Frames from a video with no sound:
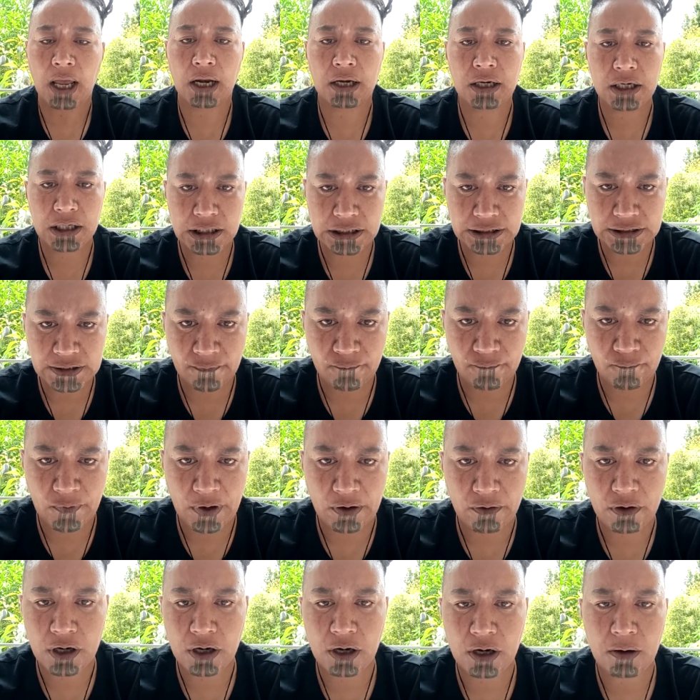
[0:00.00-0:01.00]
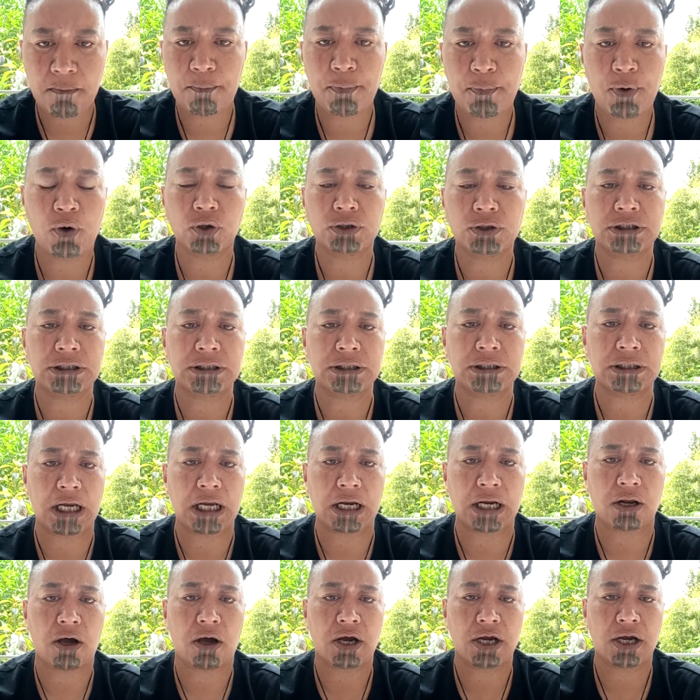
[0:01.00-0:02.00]
and it is very important
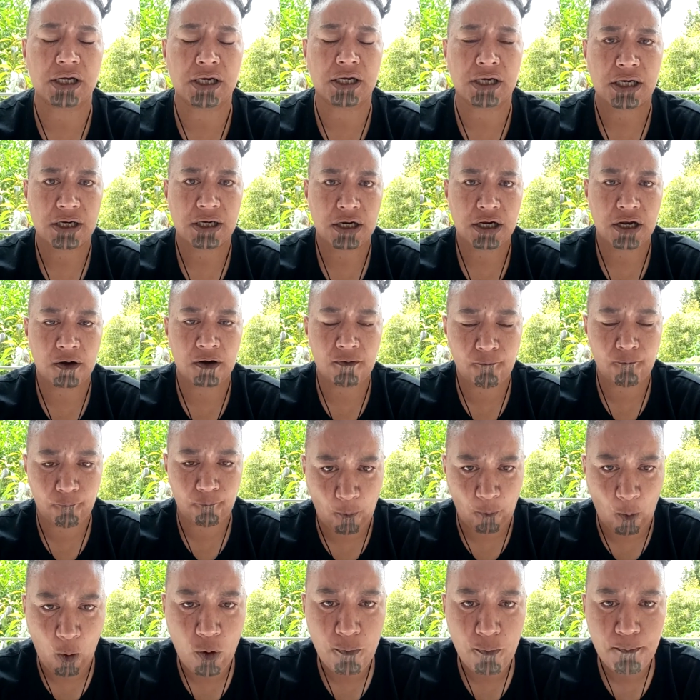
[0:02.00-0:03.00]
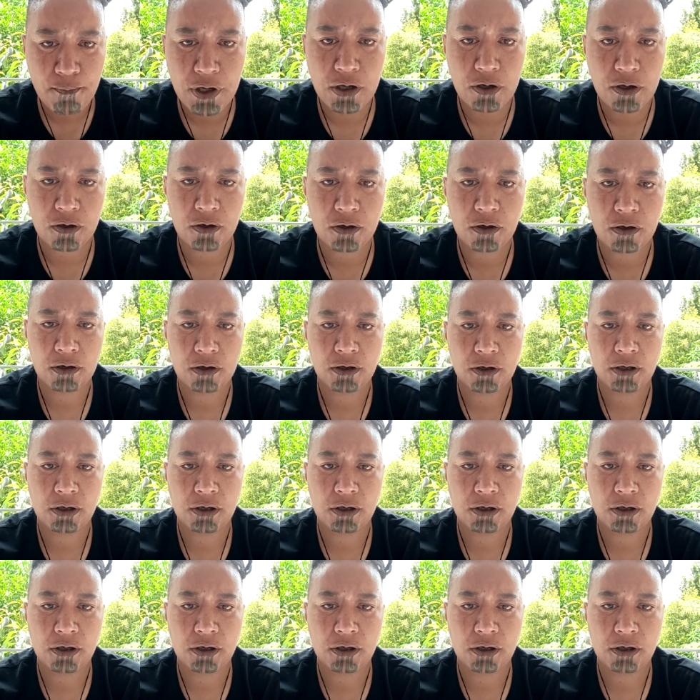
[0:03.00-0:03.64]
that I inform you